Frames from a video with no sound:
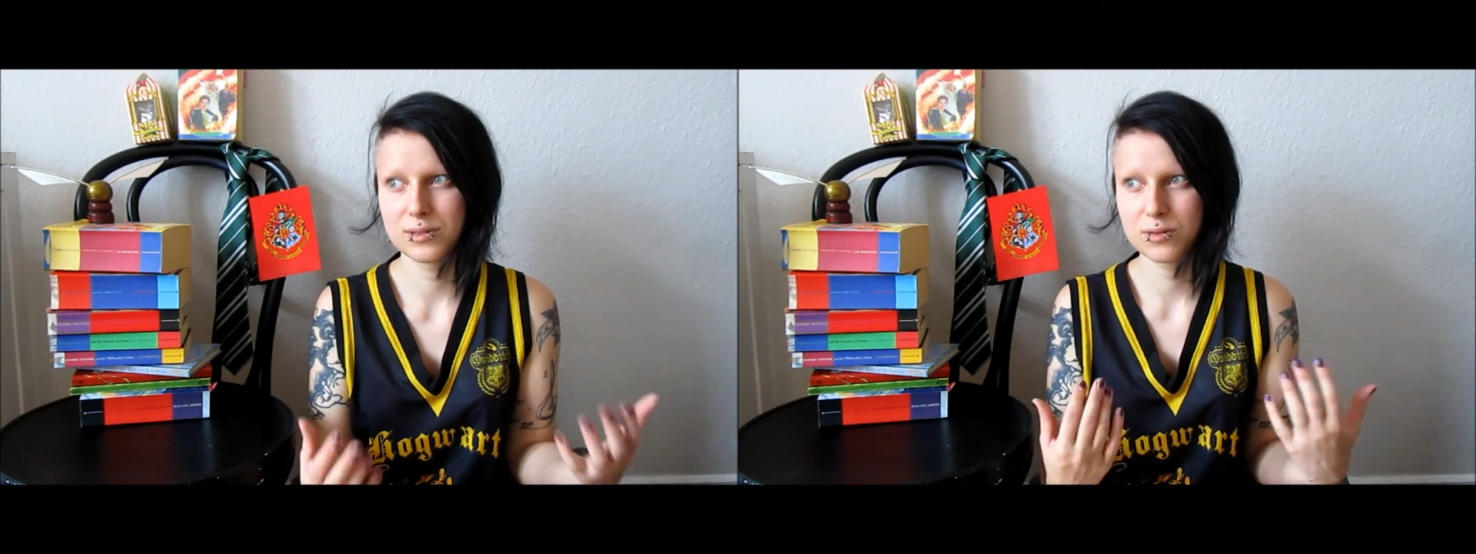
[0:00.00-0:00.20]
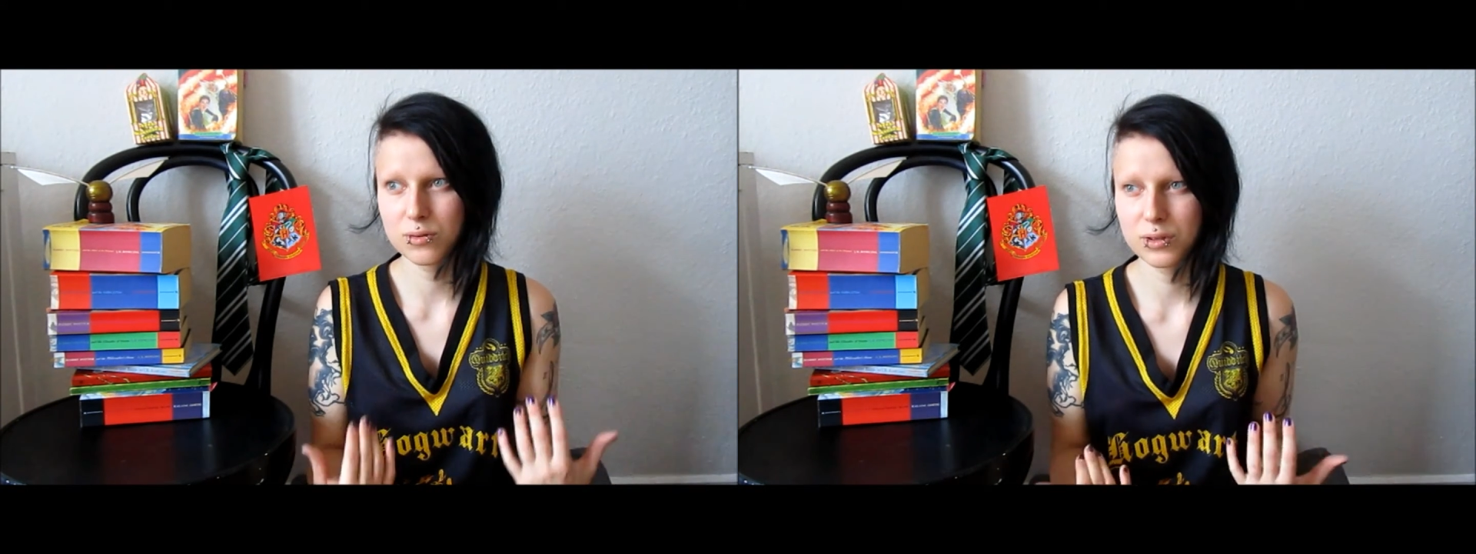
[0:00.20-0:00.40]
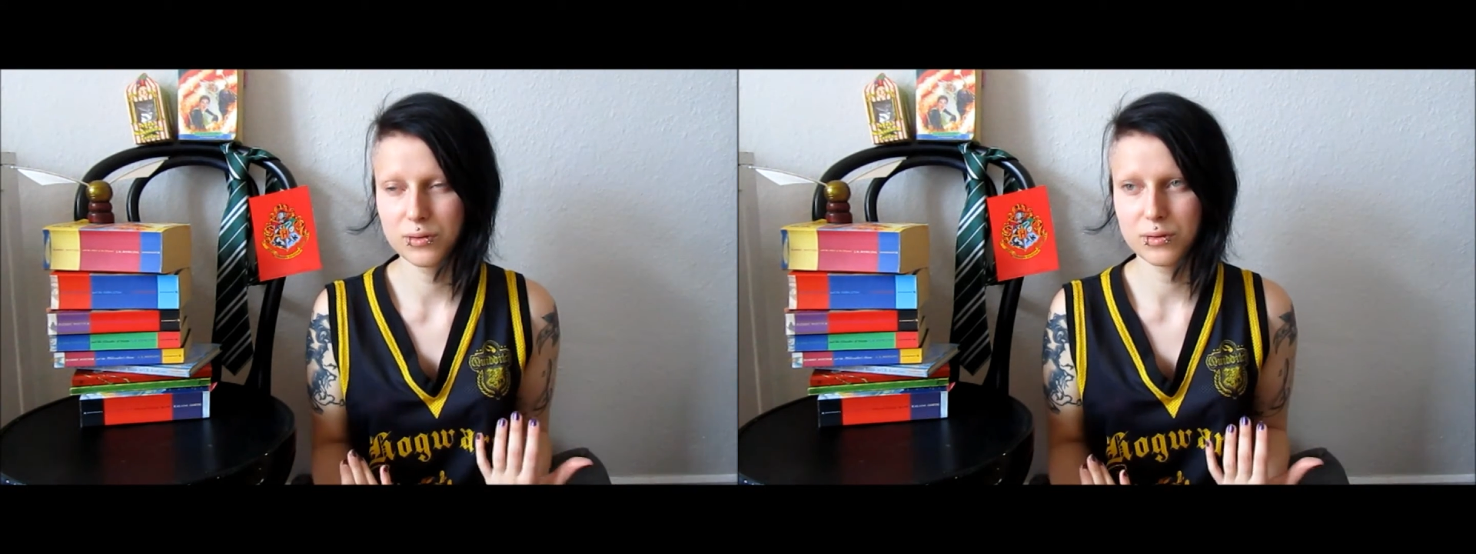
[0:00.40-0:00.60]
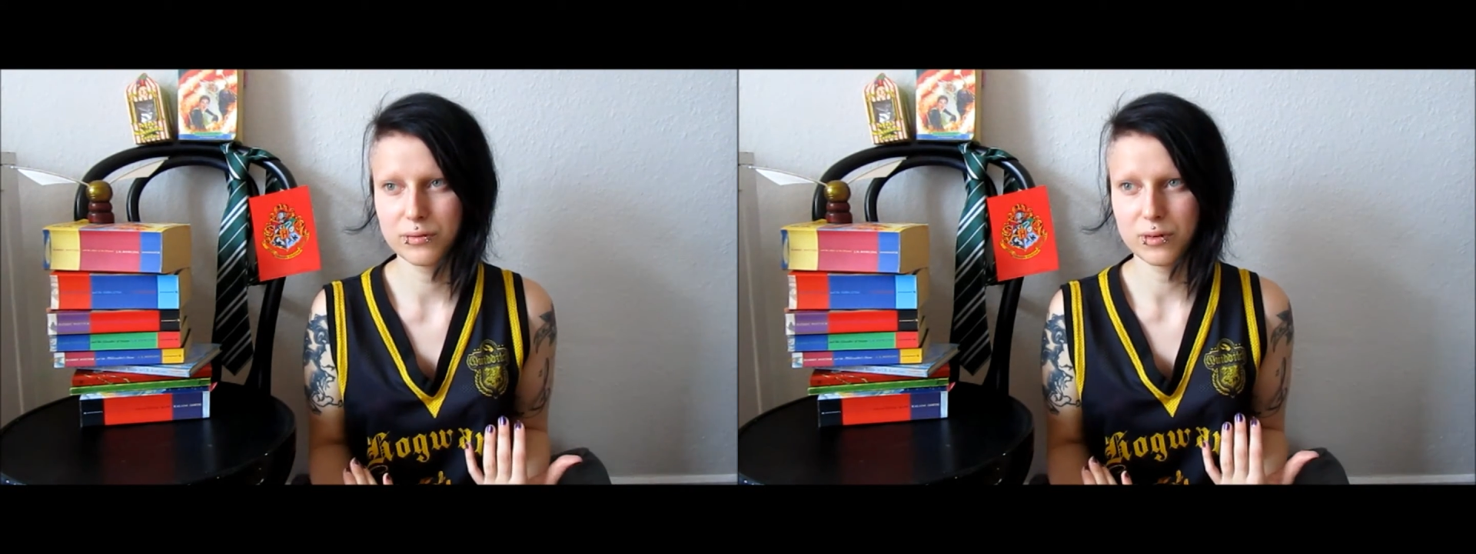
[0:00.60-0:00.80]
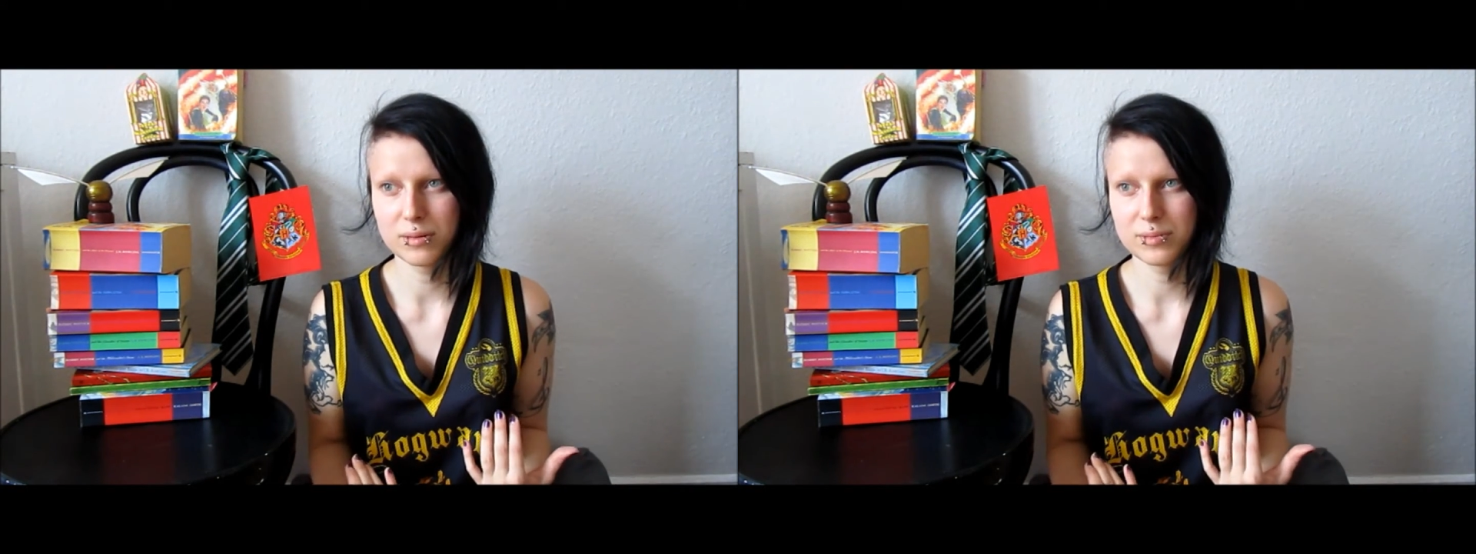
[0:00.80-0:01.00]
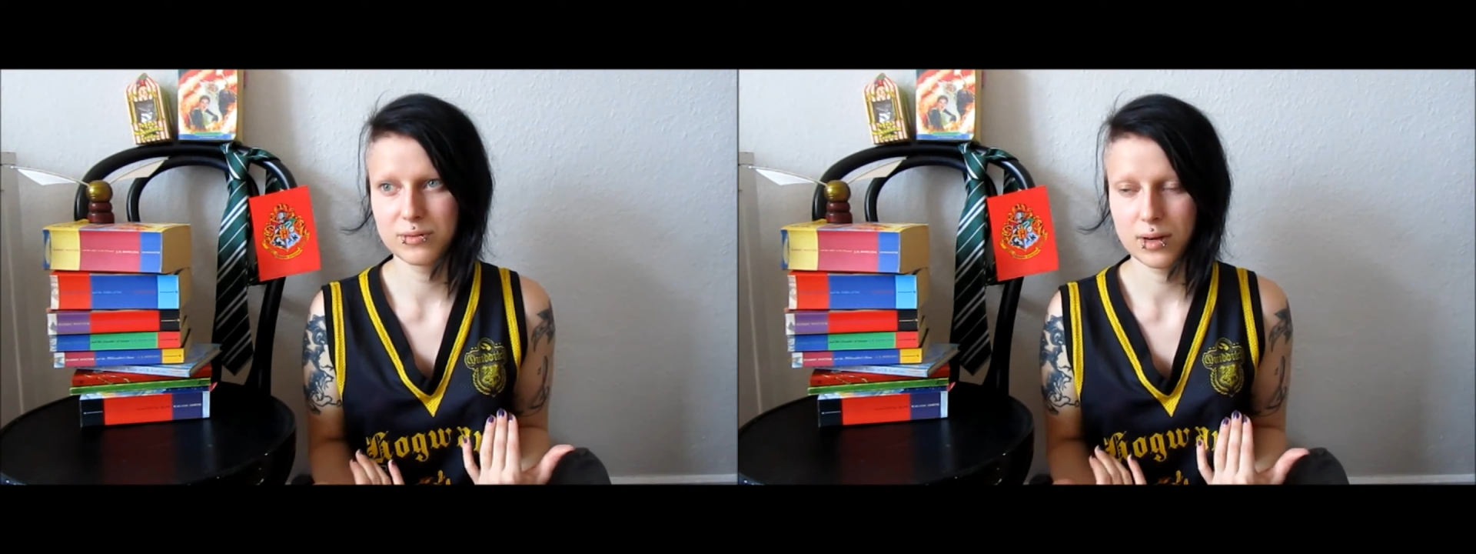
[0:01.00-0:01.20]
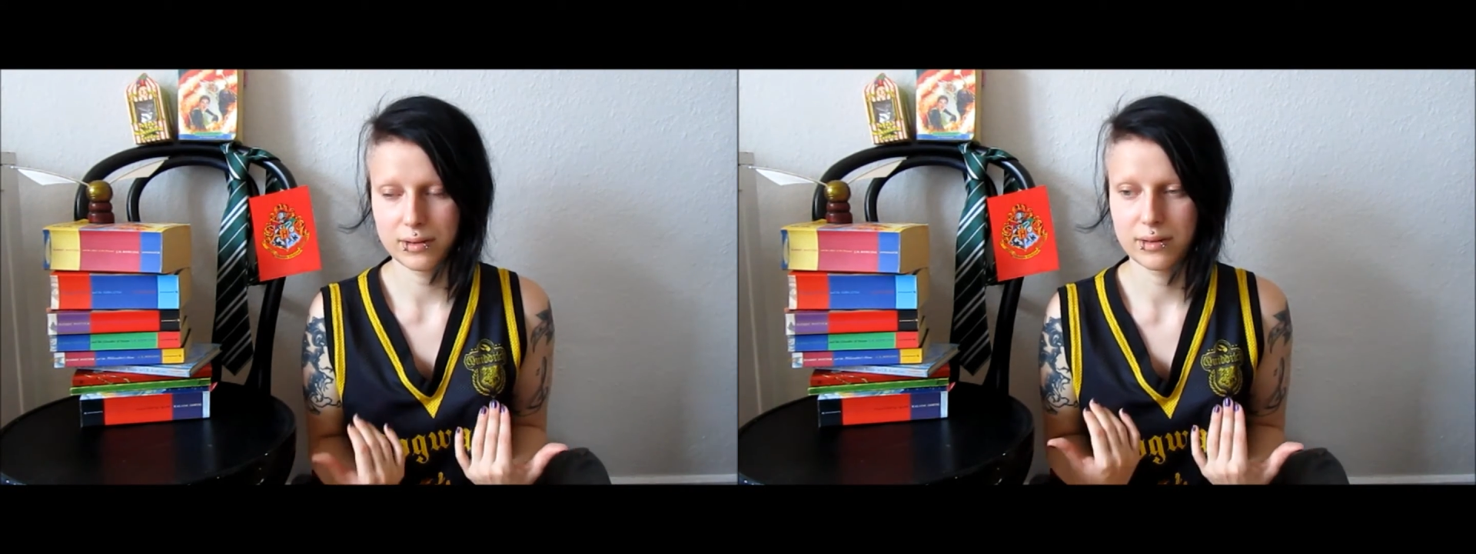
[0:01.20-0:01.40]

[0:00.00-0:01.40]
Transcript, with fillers: school uniforms rather